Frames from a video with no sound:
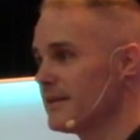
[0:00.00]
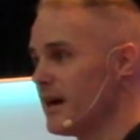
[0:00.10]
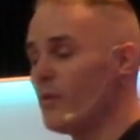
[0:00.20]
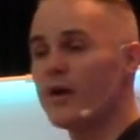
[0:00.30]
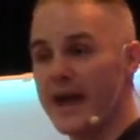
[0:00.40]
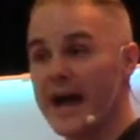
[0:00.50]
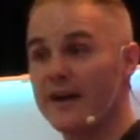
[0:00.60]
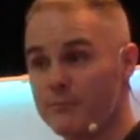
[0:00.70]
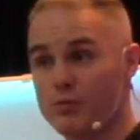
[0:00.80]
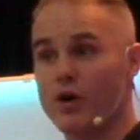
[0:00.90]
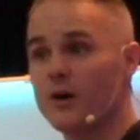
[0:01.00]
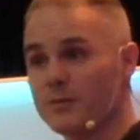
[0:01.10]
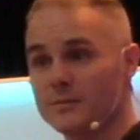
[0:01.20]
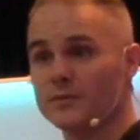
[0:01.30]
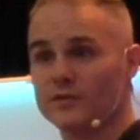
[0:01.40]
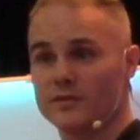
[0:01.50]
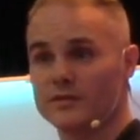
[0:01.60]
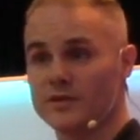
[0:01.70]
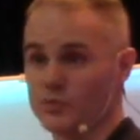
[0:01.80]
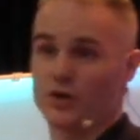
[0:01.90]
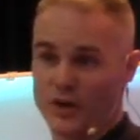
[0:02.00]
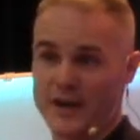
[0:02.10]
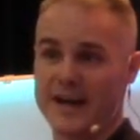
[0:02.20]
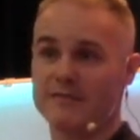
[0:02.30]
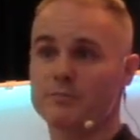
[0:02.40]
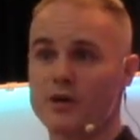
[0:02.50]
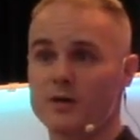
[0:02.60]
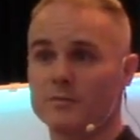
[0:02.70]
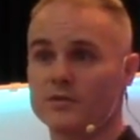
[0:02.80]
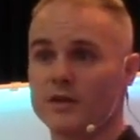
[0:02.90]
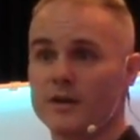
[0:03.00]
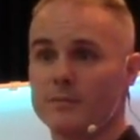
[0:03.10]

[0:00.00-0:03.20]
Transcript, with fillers: I want to have problems because we're going to have problems,